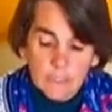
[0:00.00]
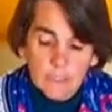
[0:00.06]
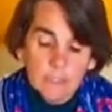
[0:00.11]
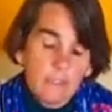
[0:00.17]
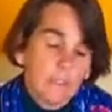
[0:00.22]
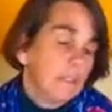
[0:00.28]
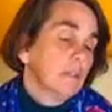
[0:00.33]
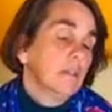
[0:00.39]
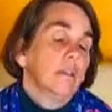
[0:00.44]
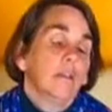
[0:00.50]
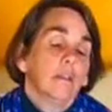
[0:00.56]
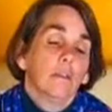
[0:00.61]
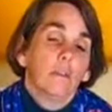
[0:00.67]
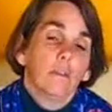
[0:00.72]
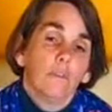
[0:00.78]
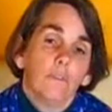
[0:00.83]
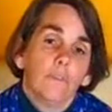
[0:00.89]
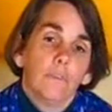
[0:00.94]
it
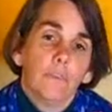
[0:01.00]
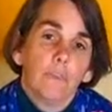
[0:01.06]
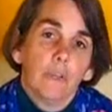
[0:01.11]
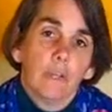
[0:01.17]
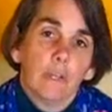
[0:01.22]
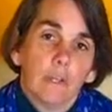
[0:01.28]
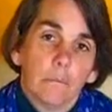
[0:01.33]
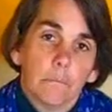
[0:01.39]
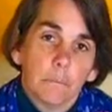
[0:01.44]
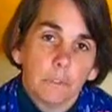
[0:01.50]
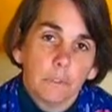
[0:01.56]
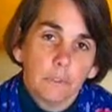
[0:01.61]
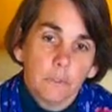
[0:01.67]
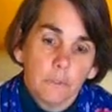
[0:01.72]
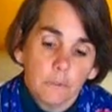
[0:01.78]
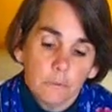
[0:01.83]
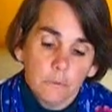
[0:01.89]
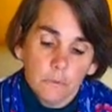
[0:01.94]
is a
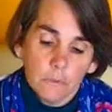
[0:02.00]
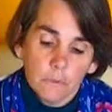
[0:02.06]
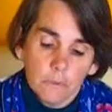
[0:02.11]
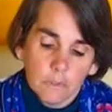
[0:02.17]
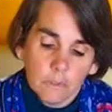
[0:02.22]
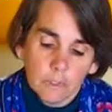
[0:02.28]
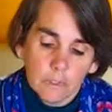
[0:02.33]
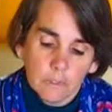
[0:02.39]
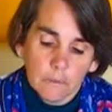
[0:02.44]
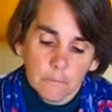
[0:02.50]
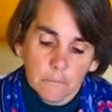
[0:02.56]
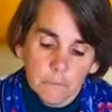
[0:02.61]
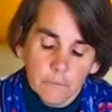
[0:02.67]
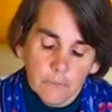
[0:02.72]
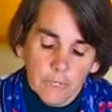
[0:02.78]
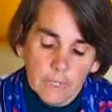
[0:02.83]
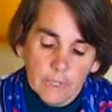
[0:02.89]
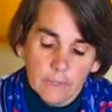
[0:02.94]
blue or
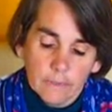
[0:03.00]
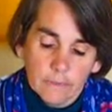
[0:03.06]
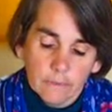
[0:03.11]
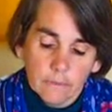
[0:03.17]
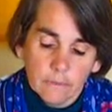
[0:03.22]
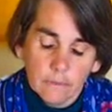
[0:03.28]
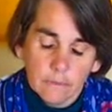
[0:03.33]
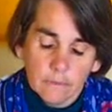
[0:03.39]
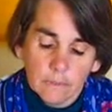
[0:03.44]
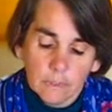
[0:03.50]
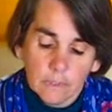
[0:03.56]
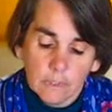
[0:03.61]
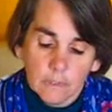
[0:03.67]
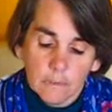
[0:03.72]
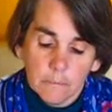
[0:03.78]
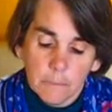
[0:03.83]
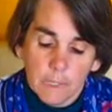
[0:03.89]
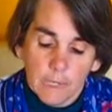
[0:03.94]
brown
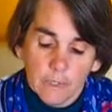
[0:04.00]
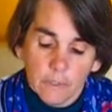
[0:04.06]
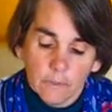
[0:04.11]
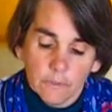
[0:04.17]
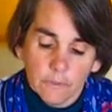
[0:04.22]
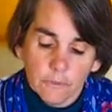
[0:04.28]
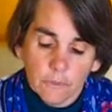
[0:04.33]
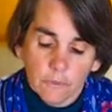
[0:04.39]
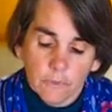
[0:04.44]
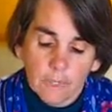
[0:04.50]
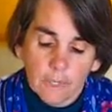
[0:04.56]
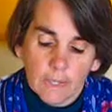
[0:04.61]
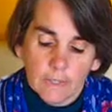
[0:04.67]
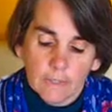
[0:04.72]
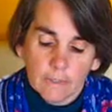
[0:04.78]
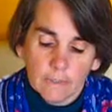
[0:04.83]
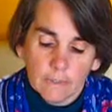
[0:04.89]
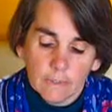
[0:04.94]
bottle so
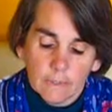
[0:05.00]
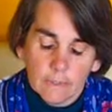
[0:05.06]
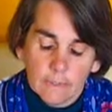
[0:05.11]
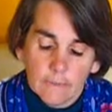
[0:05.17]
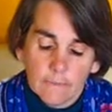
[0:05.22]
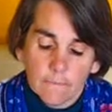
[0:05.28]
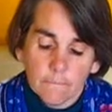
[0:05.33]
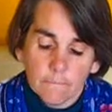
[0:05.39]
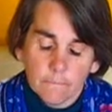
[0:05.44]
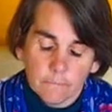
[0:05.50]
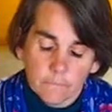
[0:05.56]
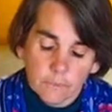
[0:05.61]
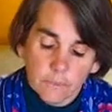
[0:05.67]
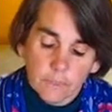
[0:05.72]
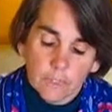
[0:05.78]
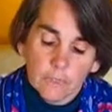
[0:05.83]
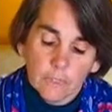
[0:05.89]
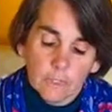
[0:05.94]
that
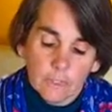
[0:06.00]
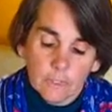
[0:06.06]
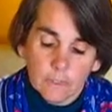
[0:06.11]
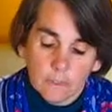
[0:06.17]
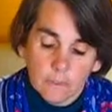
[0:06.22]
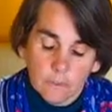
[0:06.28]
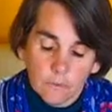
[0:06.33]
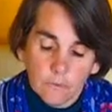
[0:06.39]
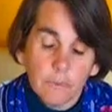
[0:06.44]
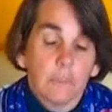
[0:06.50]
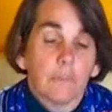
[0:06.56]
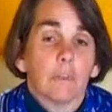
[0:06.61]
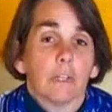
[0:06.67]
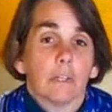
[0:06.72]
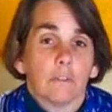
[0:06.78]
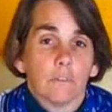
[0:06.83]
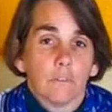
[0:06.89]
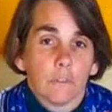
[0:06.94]
sunlight, UV
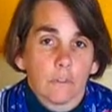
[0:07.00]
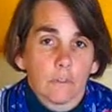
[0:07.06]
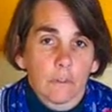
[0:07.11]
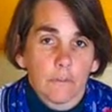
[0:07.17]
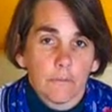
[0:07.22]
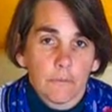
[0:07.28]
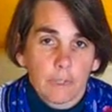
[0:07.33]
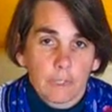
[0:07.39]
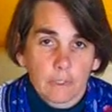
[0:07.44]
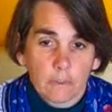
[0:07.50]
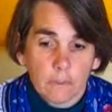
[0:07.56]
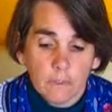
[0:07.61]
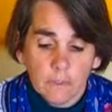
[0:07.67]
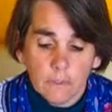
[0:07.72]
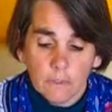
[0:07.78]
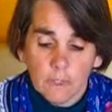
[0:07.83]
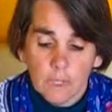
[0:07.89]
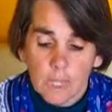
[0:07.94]
rays don't affect
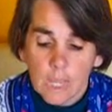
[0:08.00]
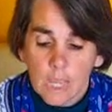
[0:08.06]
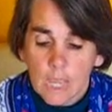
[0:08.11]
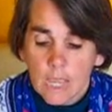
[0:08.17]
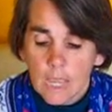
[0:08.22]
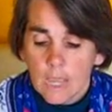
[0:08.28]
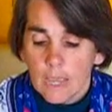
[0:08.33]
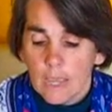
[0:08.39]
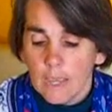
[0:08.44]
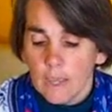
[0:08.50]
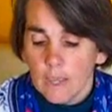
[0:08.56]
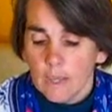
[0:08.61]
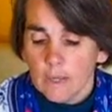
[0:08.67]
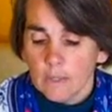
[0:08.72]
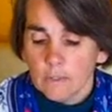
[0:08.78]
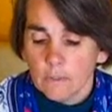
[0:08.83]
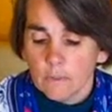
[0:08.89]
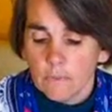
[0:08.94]
it.
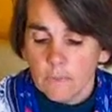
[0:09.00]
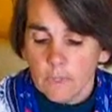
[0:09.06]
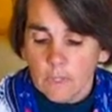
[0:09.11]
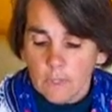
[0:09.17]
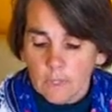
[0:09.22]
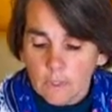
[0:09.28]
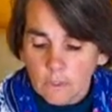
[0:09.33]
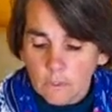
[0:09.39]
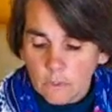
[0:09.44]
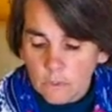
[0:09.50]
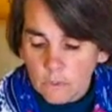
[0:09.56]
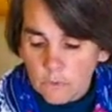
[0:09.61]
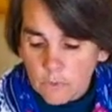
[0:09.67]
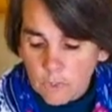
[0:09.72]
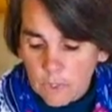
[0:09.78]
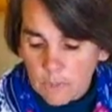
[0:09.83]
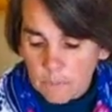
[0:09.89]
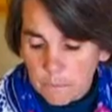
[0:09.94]
And then you
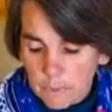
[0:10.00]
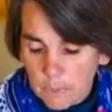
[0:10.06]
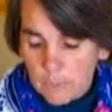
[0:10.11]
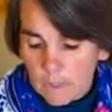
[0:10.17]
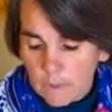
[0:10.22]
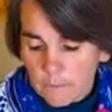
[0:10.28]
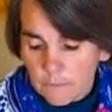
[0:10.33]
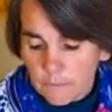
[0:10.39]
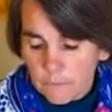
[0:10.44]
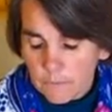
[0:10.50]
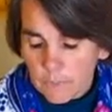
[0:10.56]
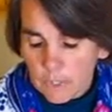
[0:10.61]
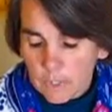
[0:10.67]
top it off,